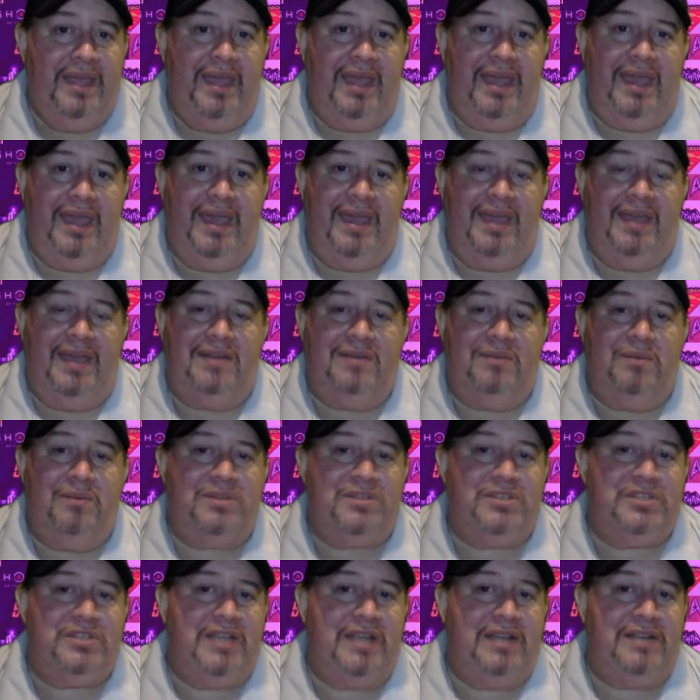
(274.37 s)
And
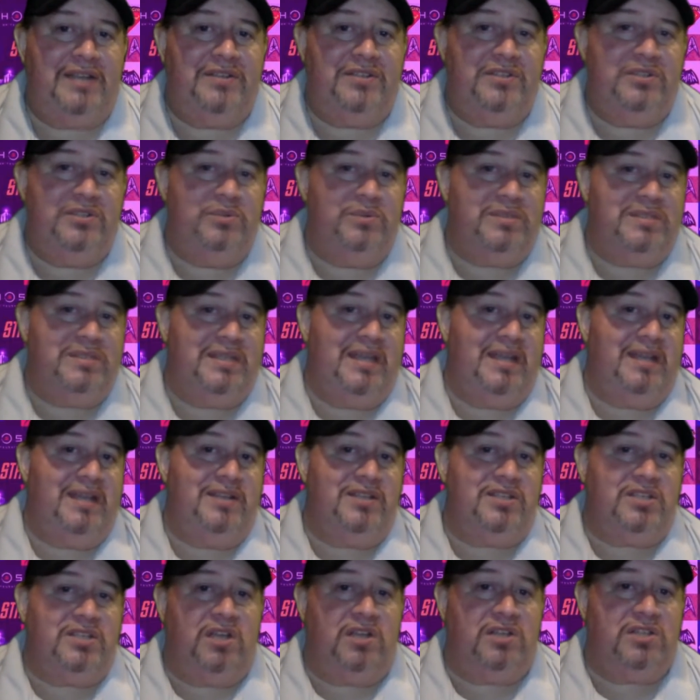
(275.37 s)
what she had to do was get
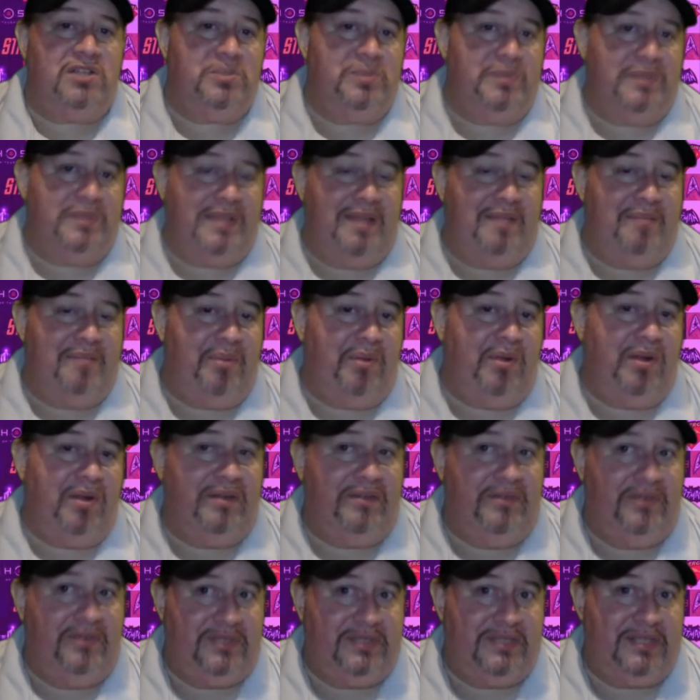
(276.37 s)
in touch with that part
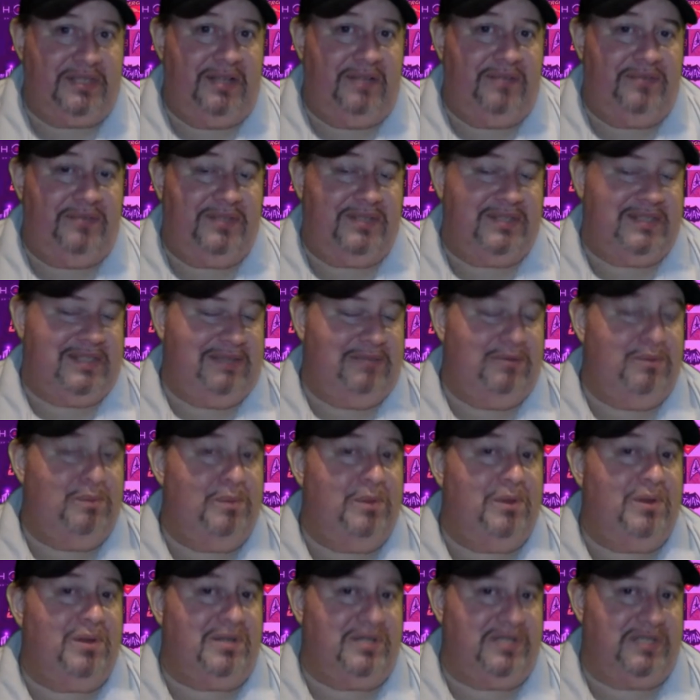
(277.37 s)
of herself, because they were
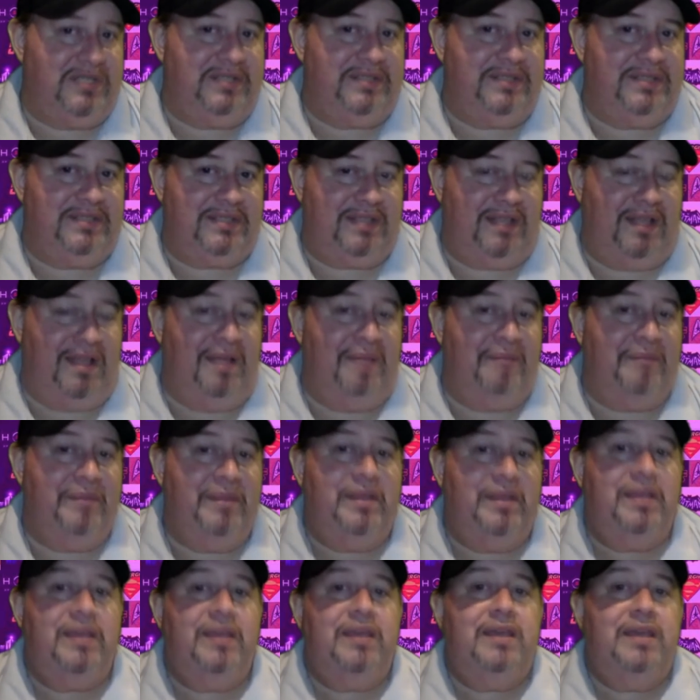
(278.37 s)
merged at the time,
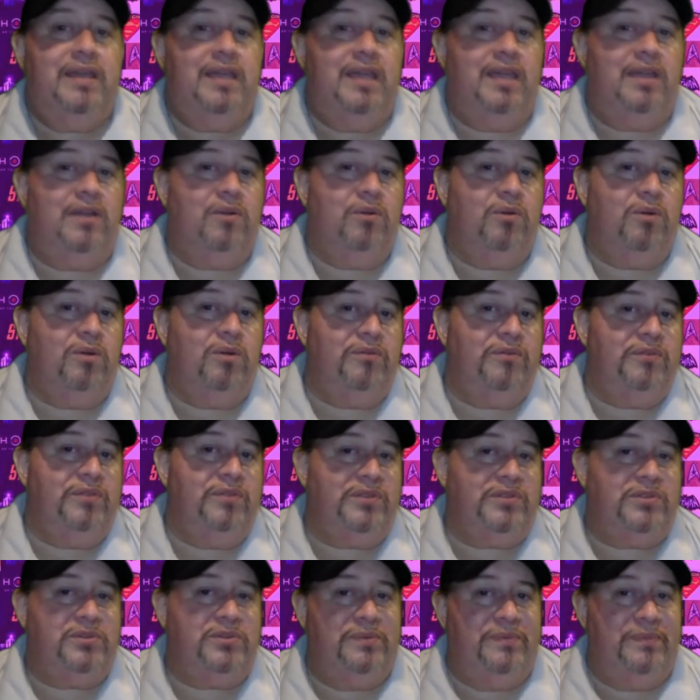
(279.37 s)
in order for the
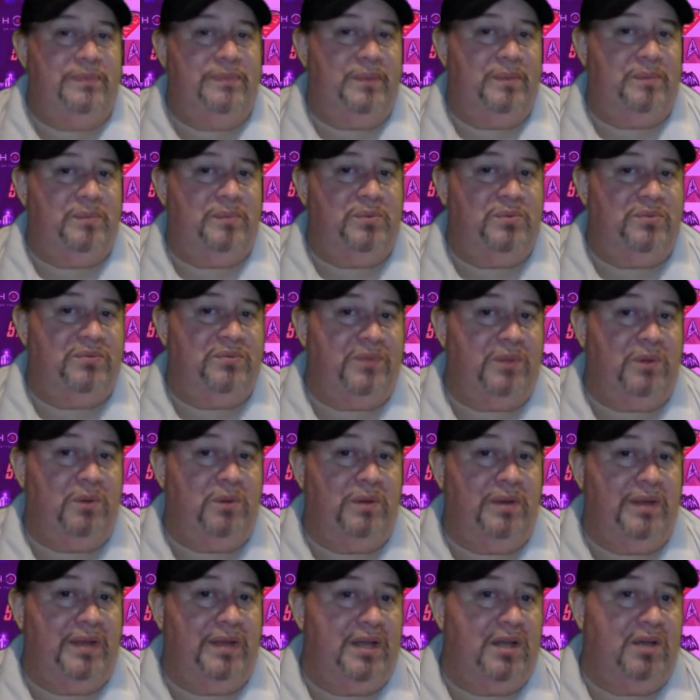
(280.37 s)
two of them to move
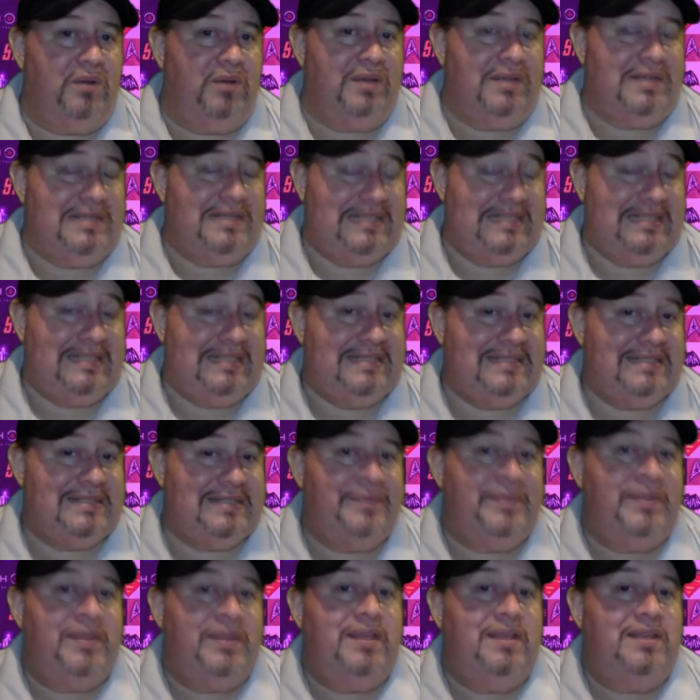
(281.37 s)
forward and coexist.
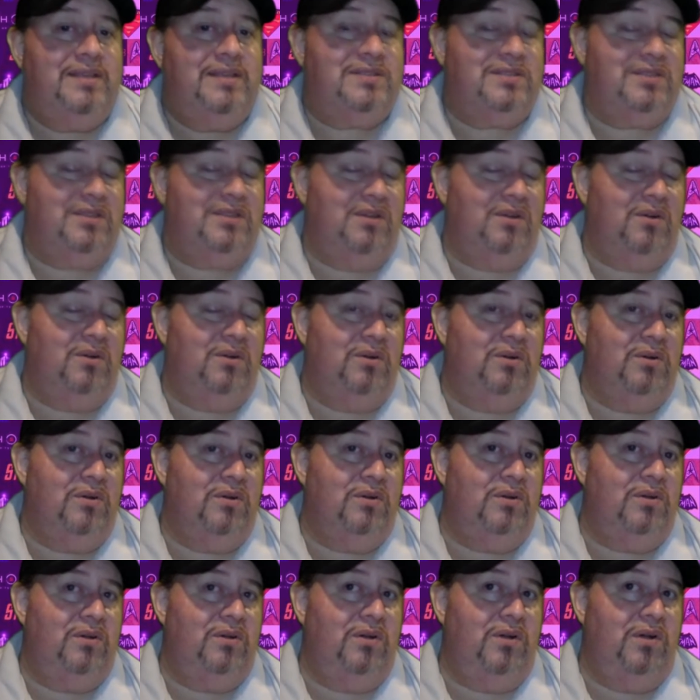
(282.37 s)
So
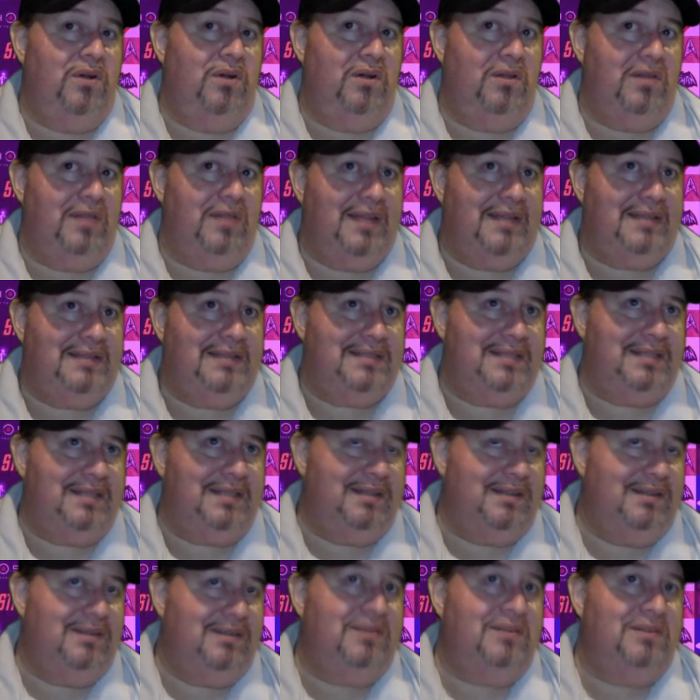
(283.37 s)

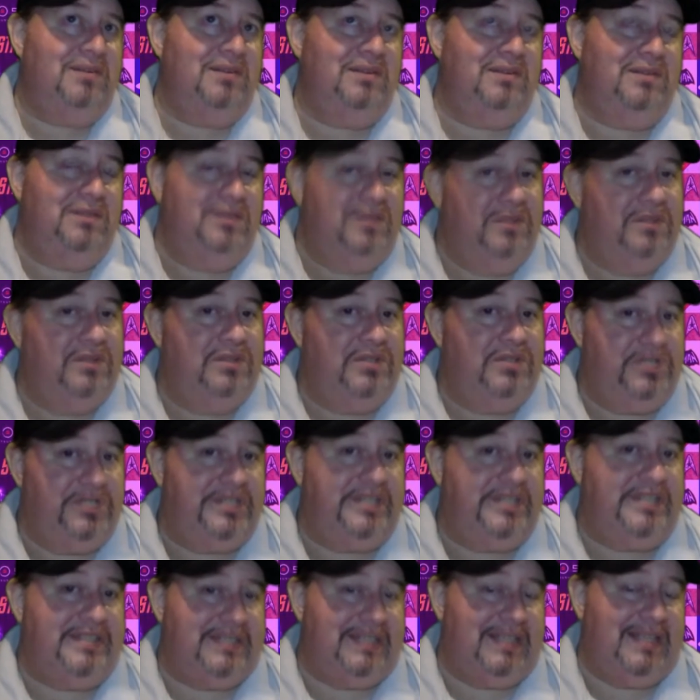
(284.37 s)
Alexa,
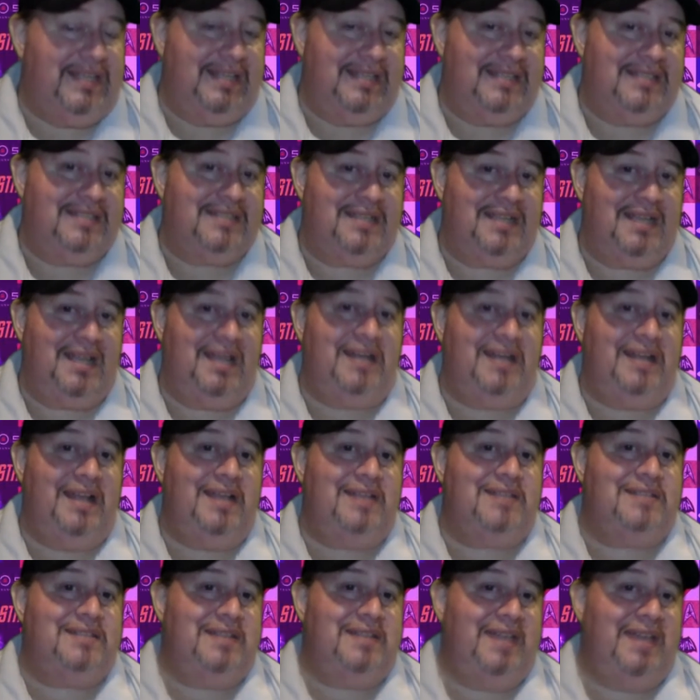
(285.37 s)
she says, kind of
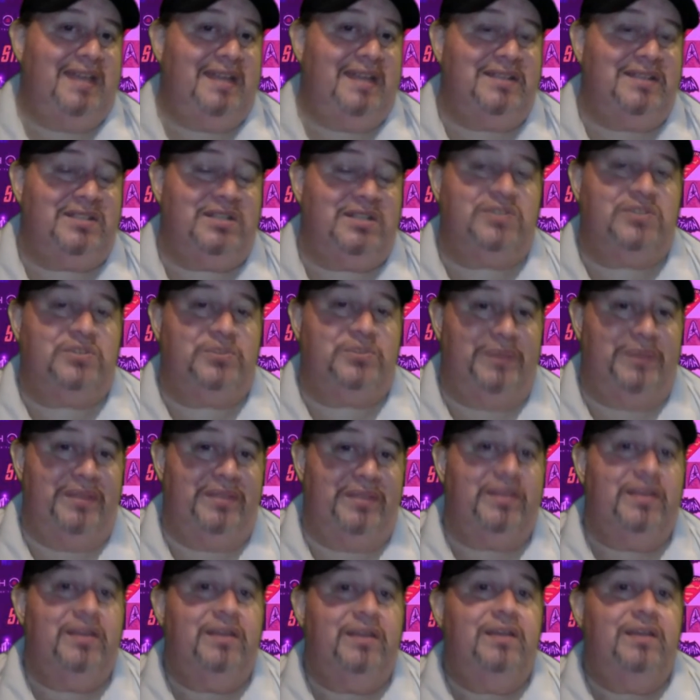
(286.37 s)
has to get in touch with